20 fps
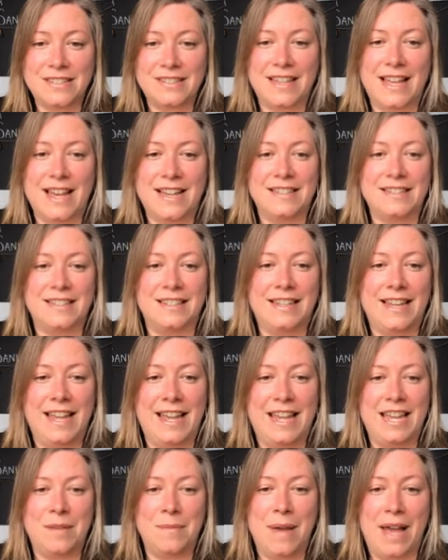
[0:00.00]
is Less
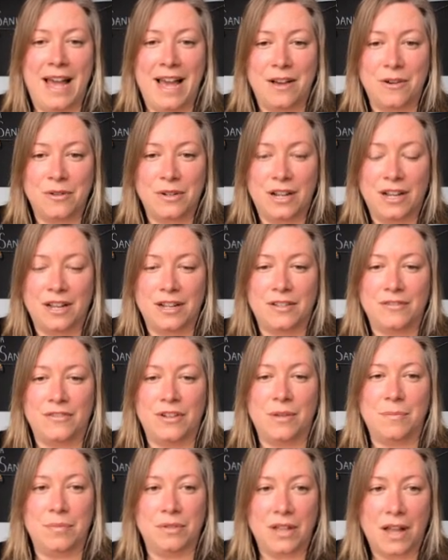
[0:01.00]
came out
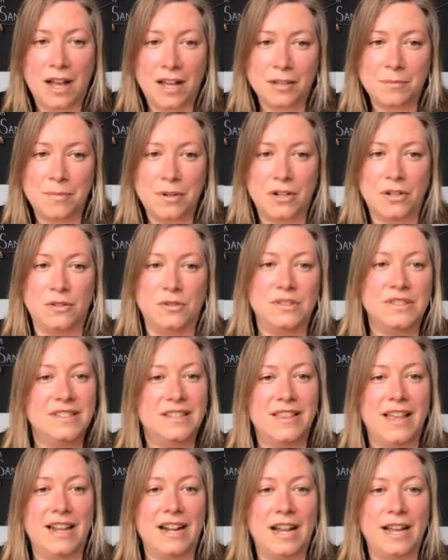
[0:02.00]
of a blog
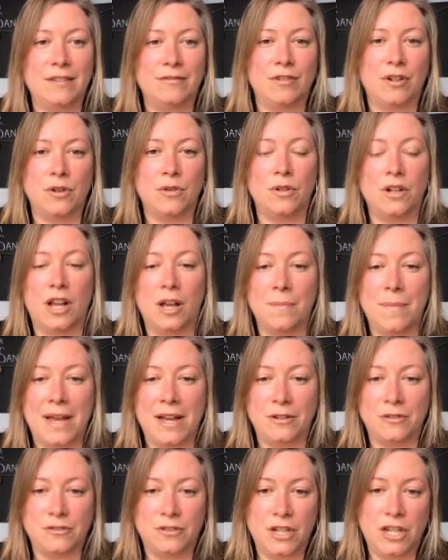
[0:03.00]
post that I wrote
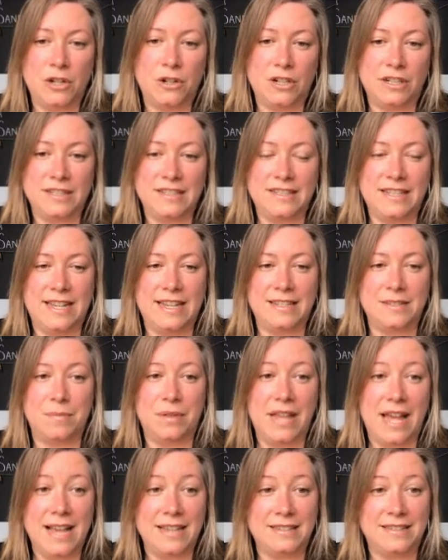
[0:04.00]
about New York State's
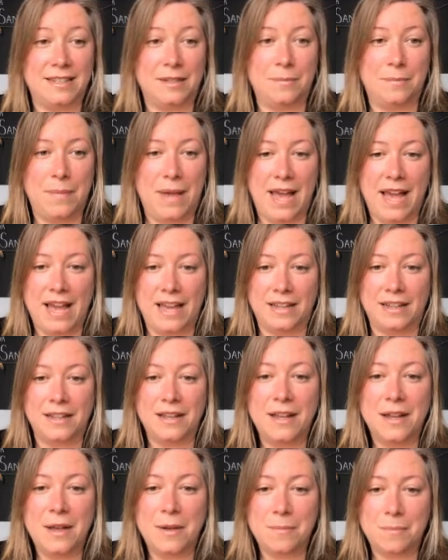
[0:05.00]
plastic
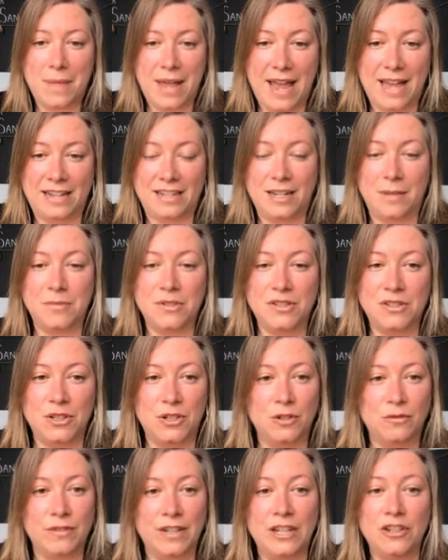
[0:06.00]
bag ban, and I'm just
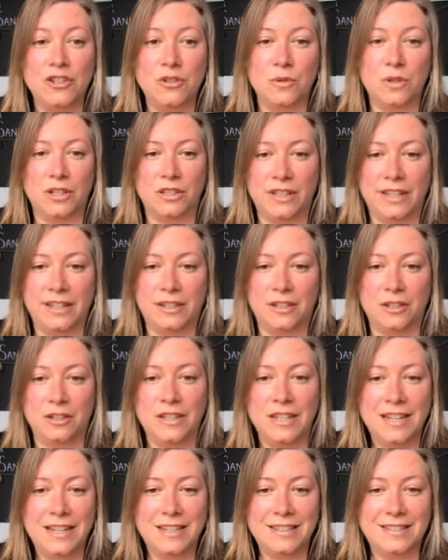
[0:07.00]
going to read you a
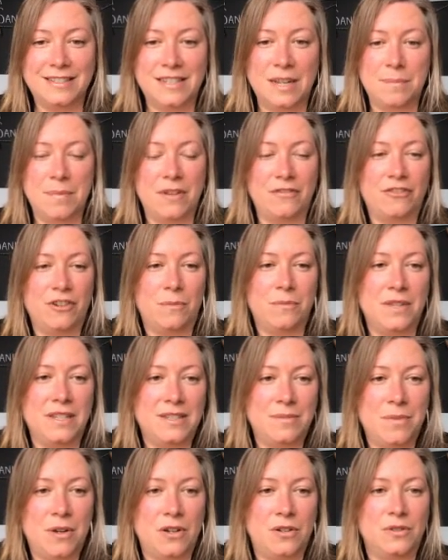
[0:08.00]
little snippet from
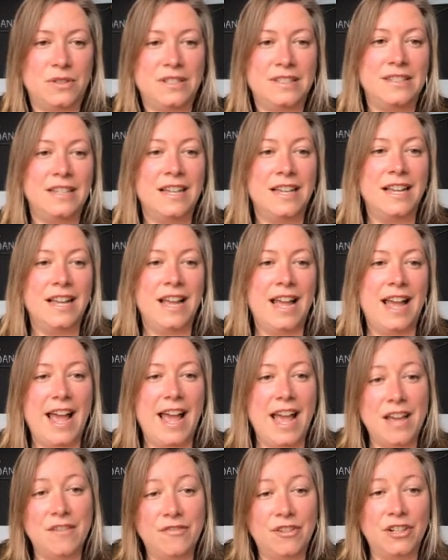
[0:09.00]
this post.
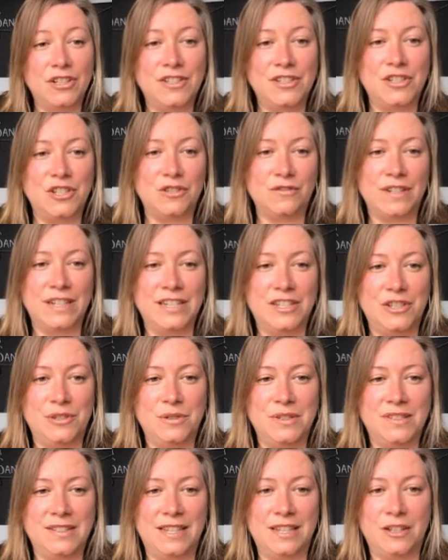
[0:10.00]
Efforts to
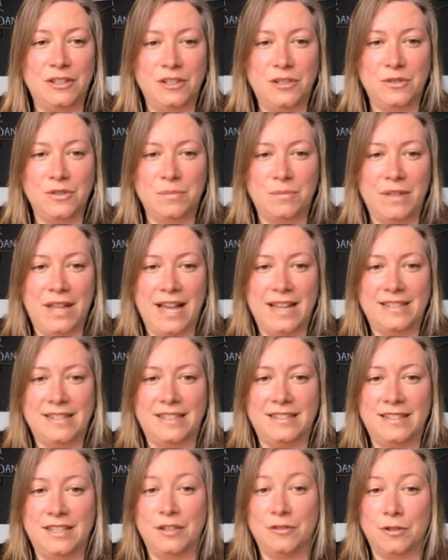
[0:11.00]
reduce single-use
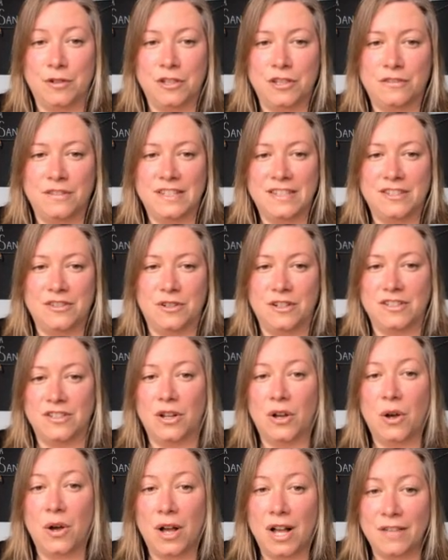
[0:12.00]
plastics in grocery
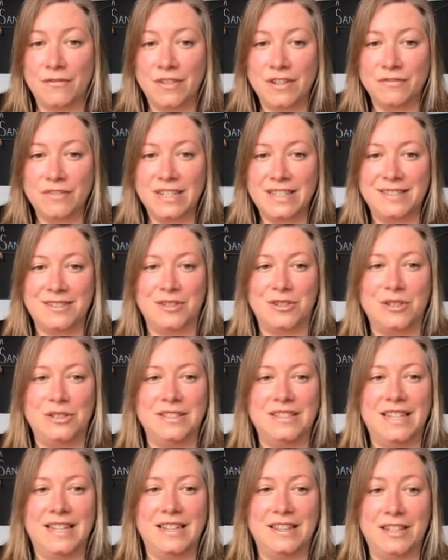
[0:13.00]
stores often
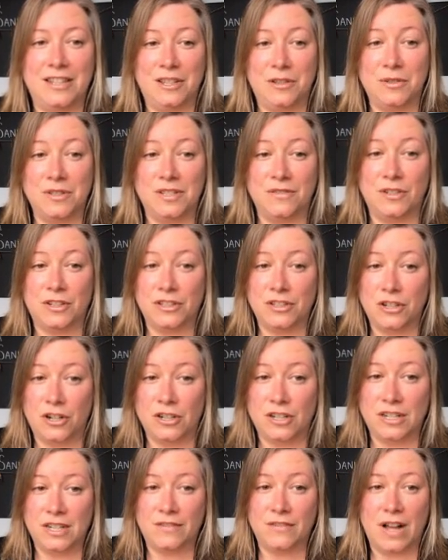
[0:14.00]
result in the use of
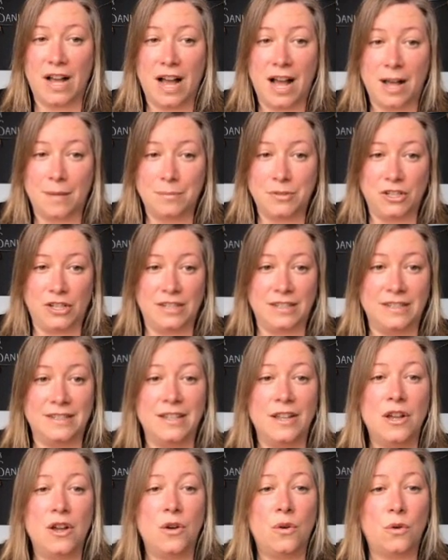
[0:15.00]
alternative
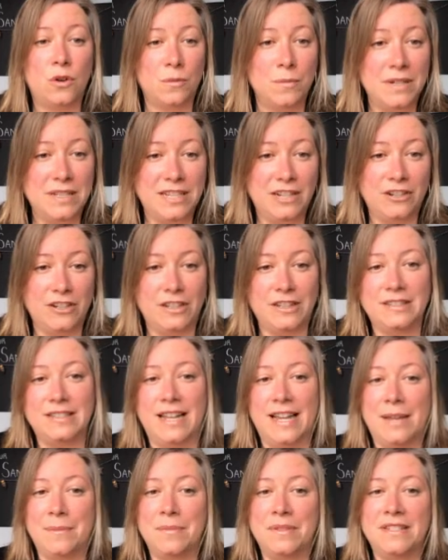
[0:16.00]
options or material
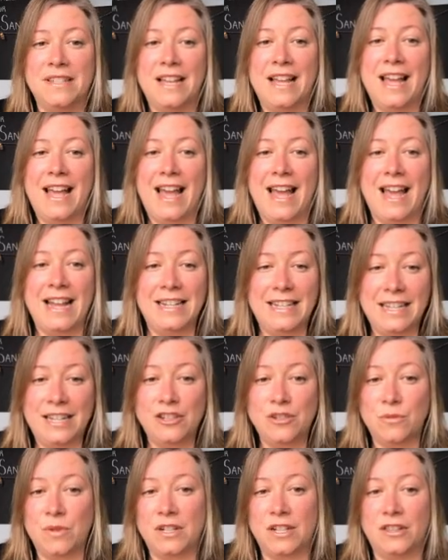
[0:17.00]
types, and
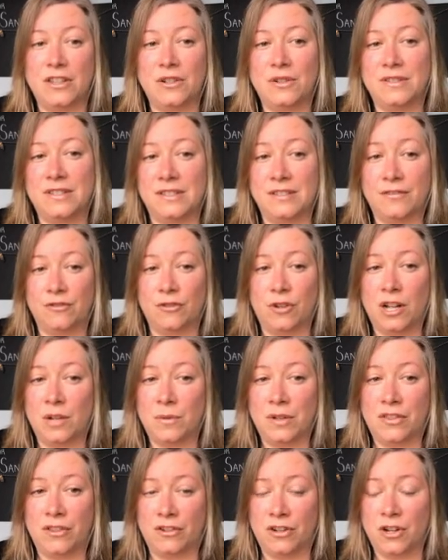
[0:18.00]
each one of those is
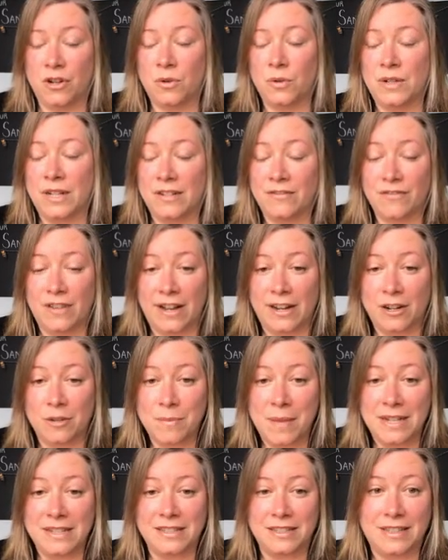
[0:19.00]
fraught with their own
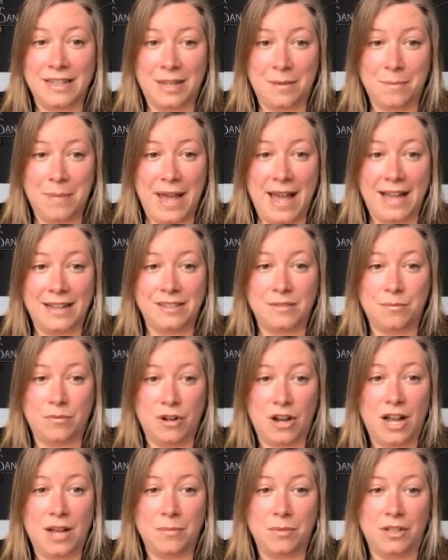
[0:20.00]
environmental impact
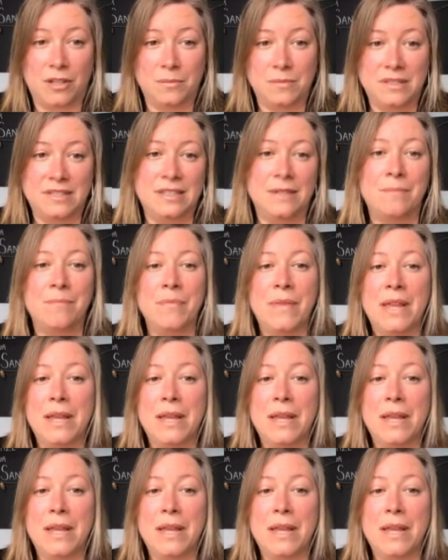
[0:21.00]
problems.